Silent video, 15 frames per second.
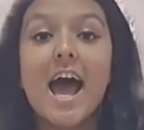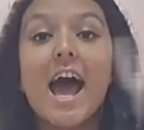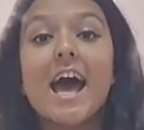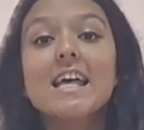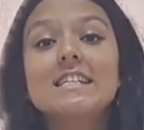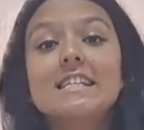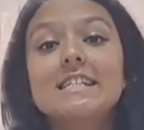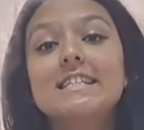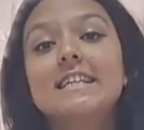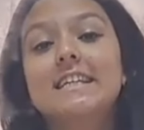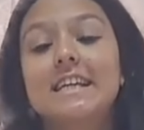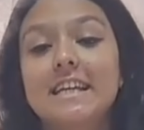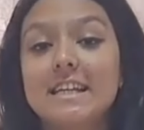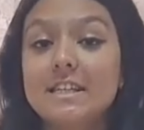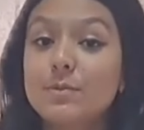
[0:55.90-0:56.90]
As is the
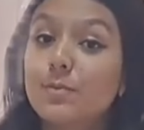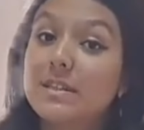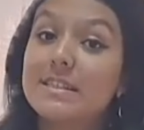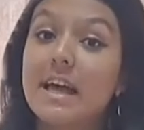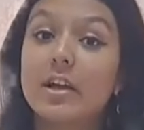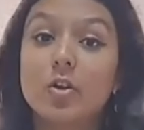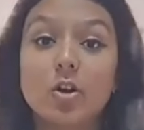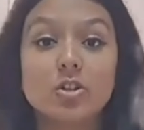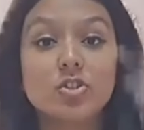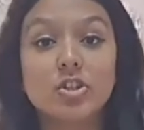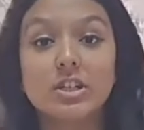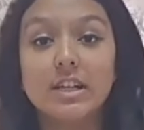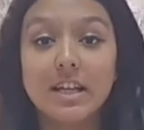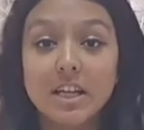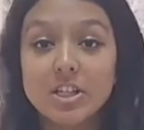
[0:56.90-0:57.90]
case with
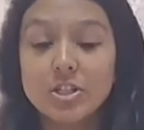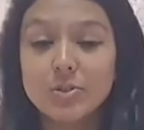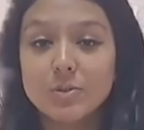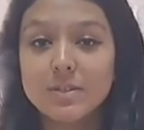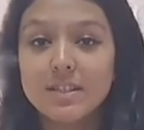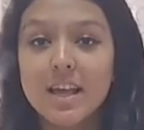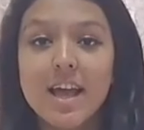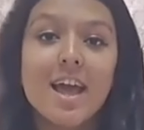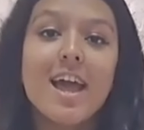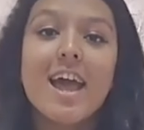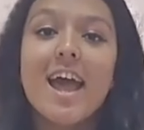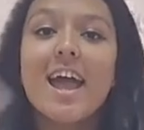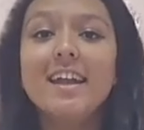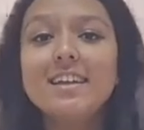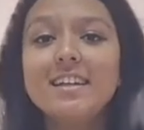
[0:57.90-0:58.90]
psychological issues,
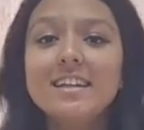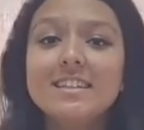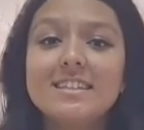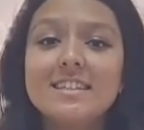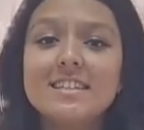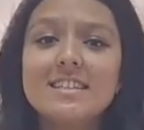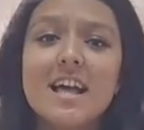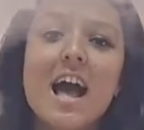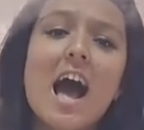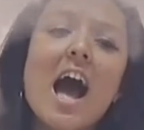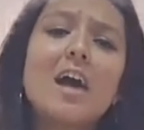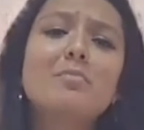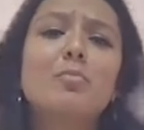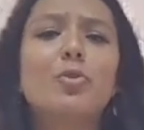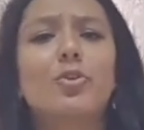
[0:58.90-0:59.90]
NDGs
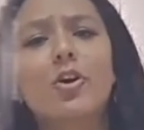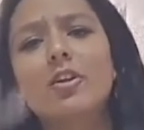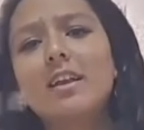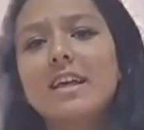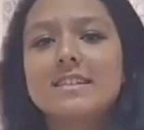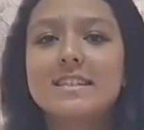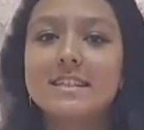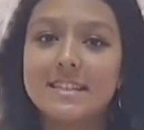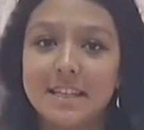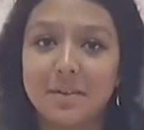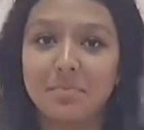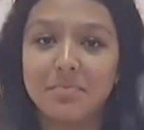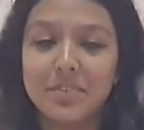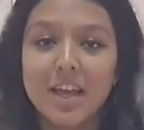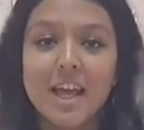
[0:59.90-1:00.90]
are more or less the
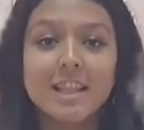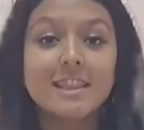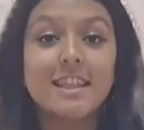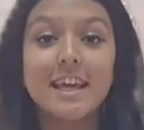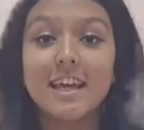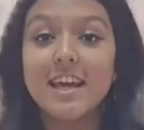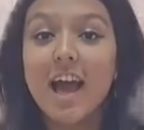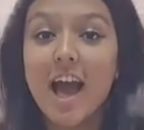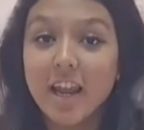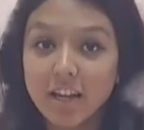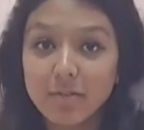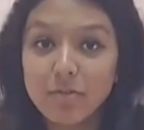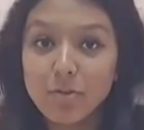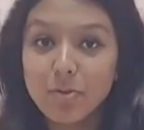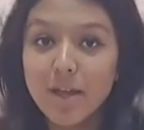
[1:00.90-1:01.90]
same. They are
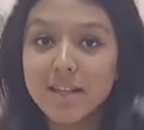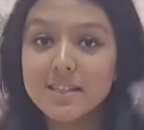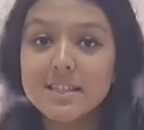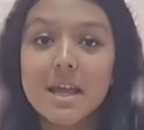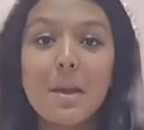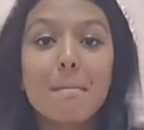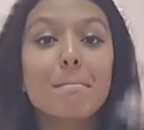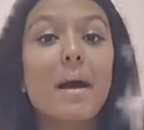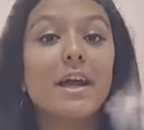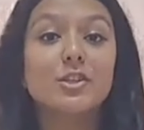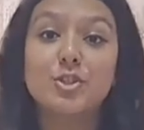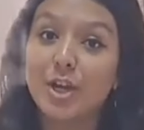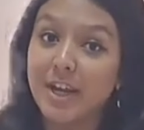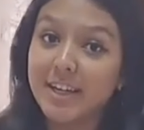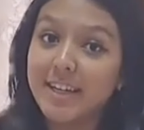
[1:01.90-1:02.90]
influenced by
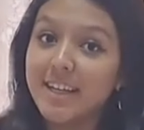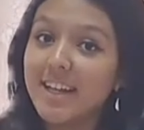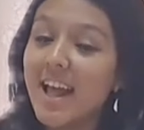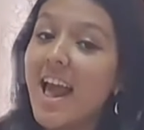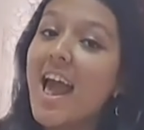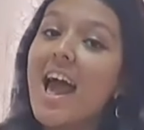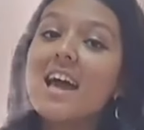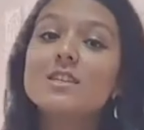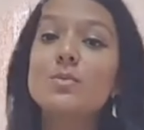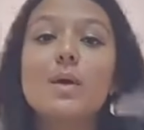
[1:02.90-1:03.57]
genetic as